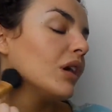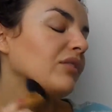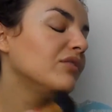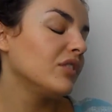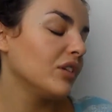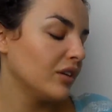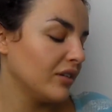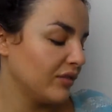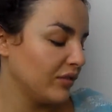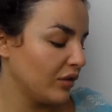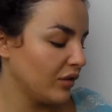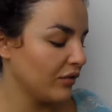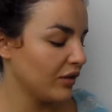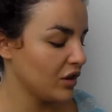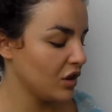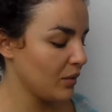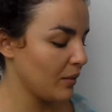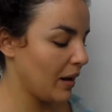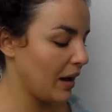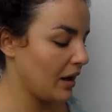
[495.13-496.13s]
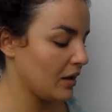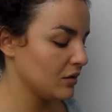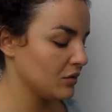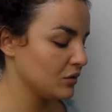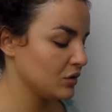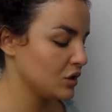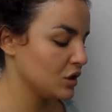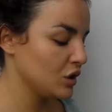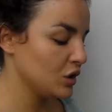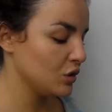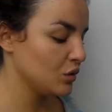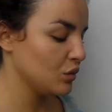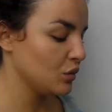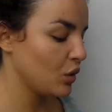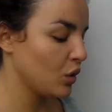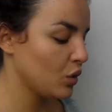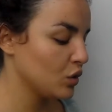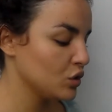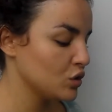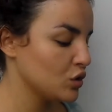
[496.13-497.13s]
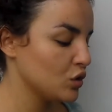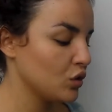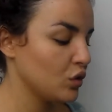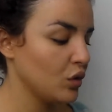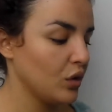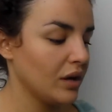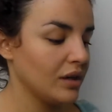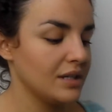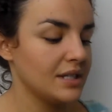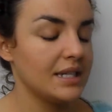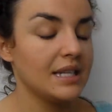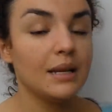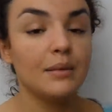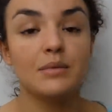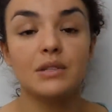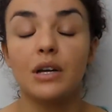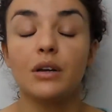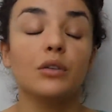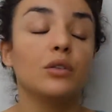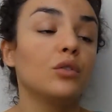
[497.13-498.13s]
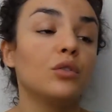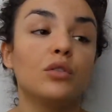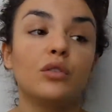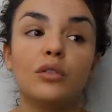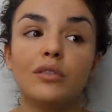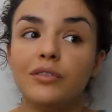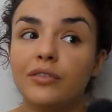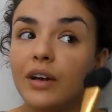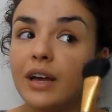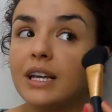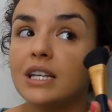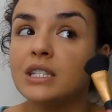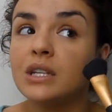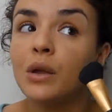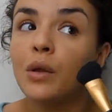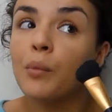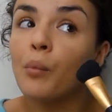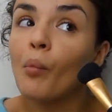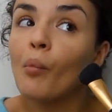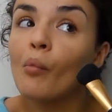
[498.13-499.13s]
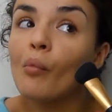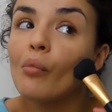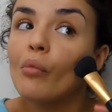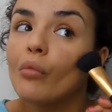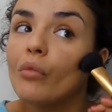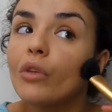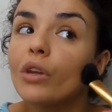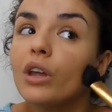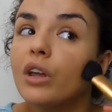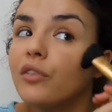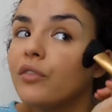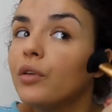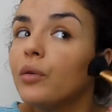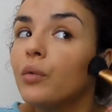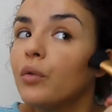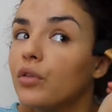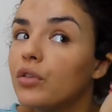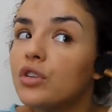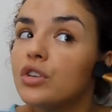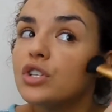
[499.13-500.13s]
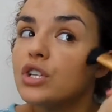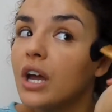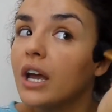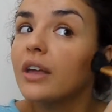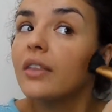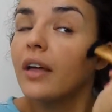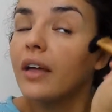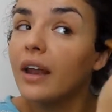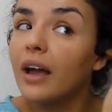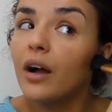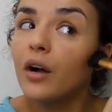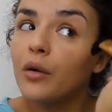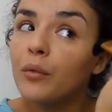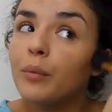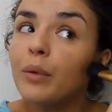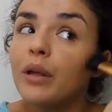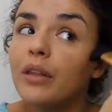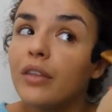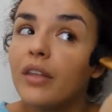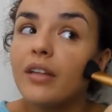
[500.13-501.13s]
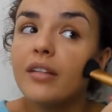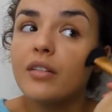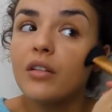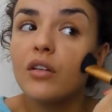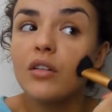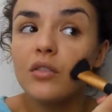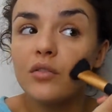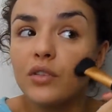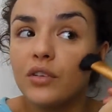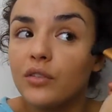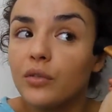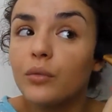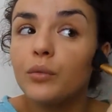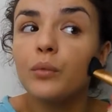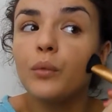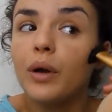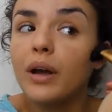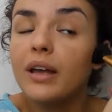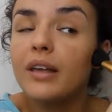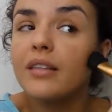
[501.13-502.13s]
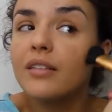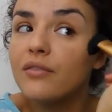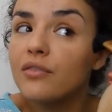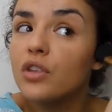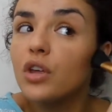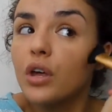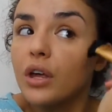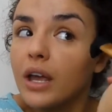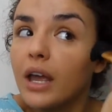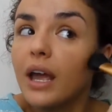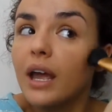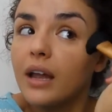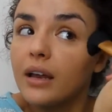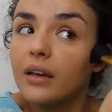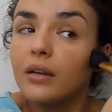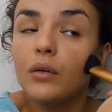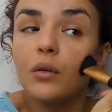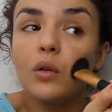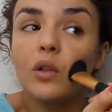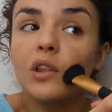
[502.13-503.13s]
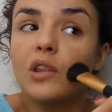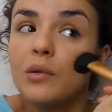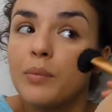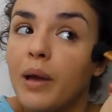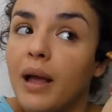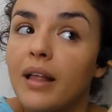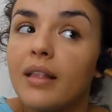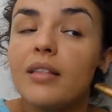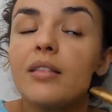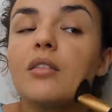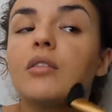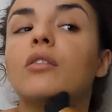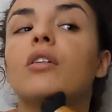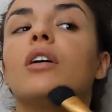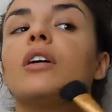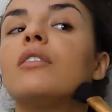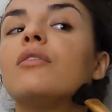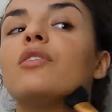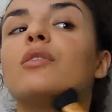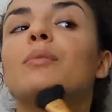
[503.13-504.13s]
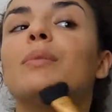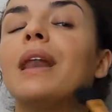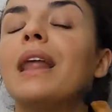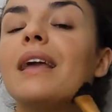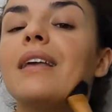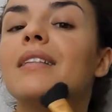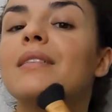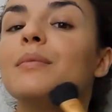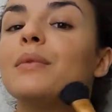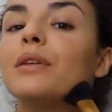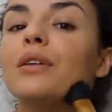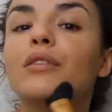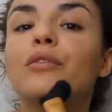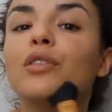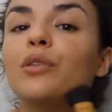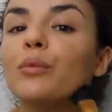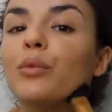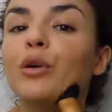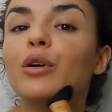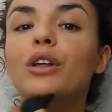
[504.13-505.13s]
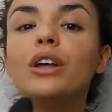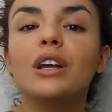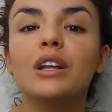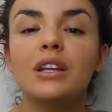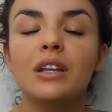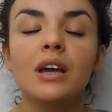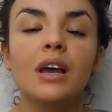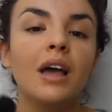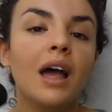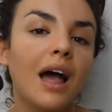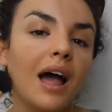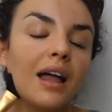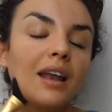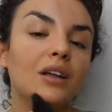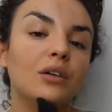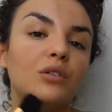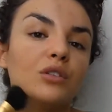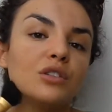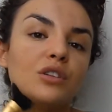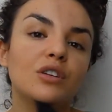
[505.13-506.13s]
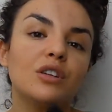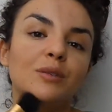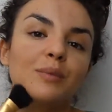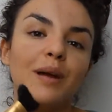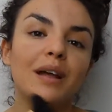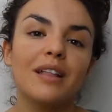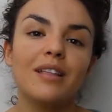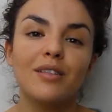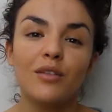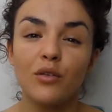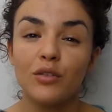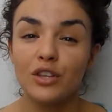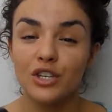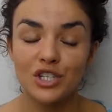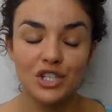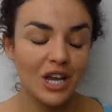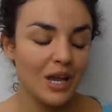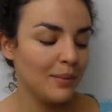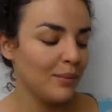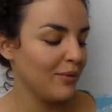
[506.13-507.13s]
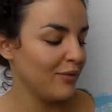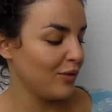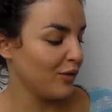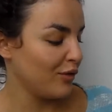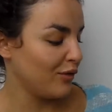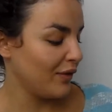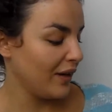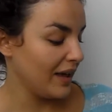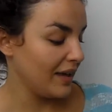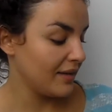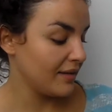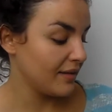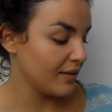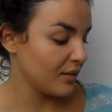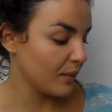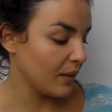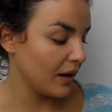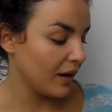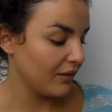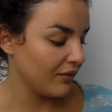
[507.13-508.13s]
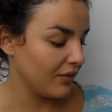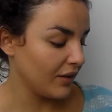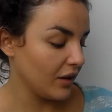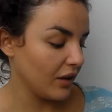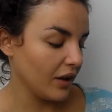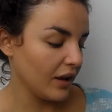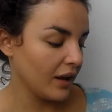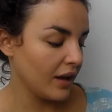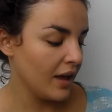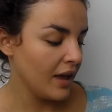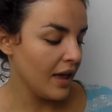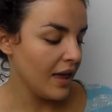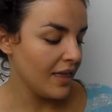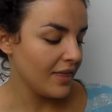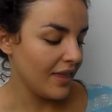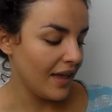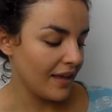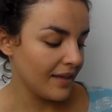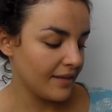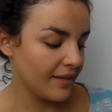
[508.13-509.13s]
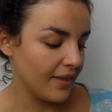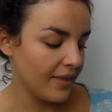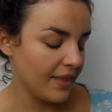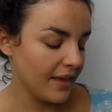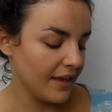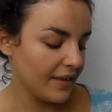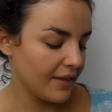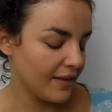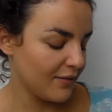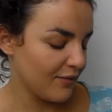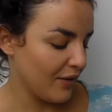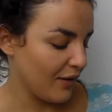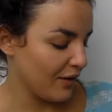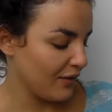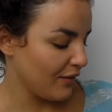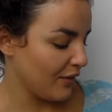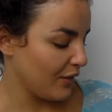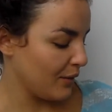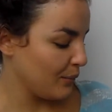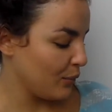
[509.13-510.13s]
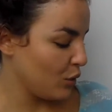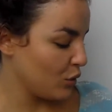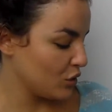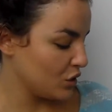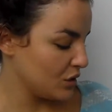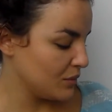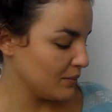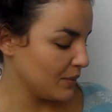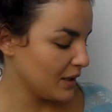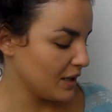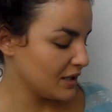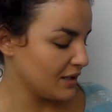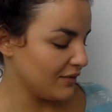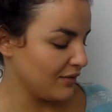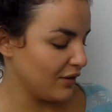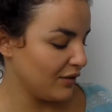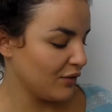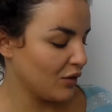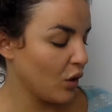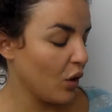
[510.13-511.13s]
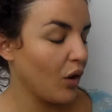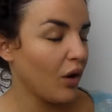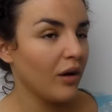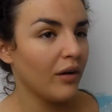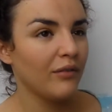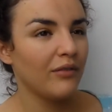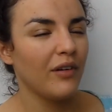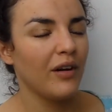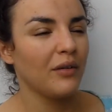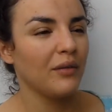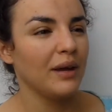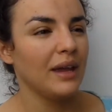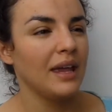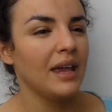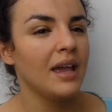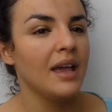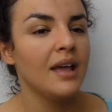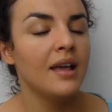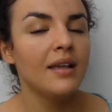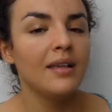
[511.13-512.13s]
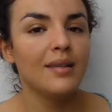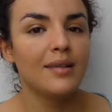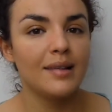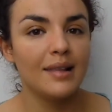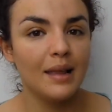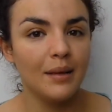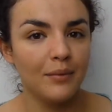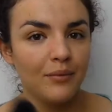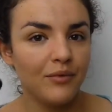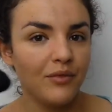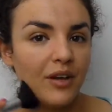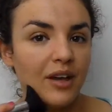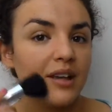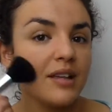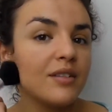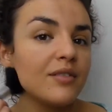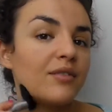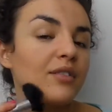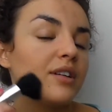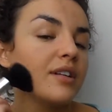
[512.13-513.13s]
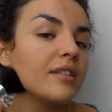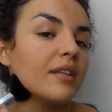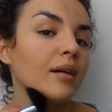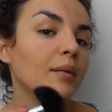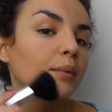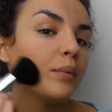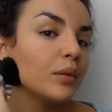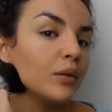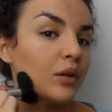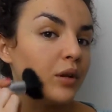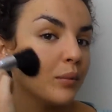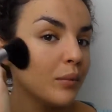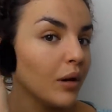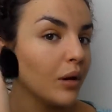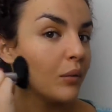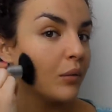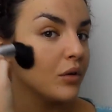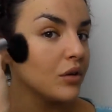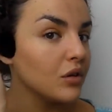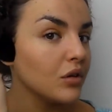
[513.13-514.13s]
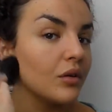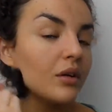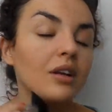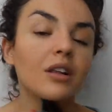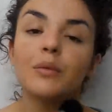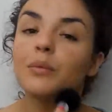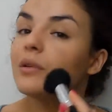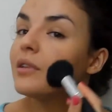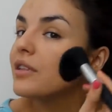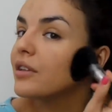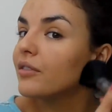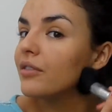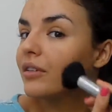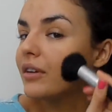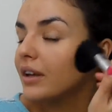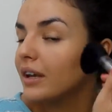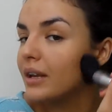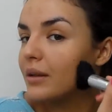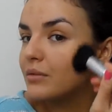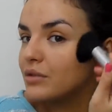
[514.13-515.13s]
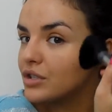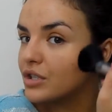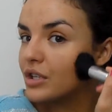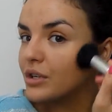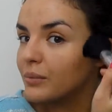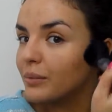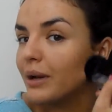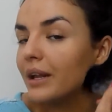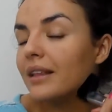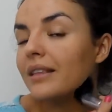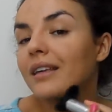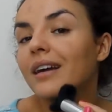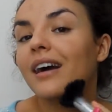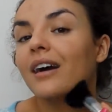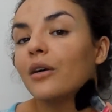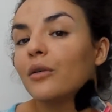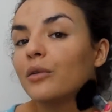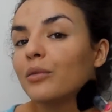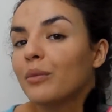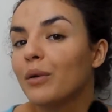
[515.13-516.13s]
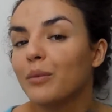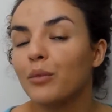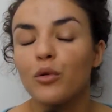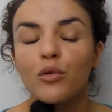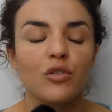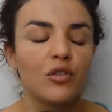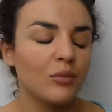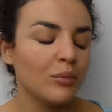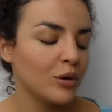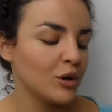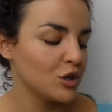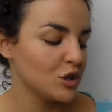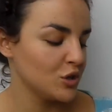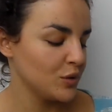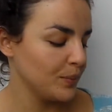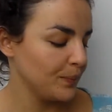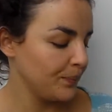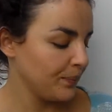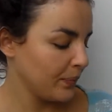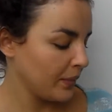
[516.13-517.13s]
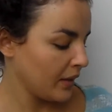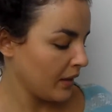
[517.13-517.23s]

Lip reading: I've done a full video about how to contour and slim down your face if you want to check that out, but there's lots of different ways of doing it, and it all depends on kind of the placement of the product, and it also depends on the shape of your face as well. I feel like that's something that's very, very important, because if you've got a very slim face, for example, you might want to do it a little bit differently. And I'm just going to blend it out with my bronzer brush.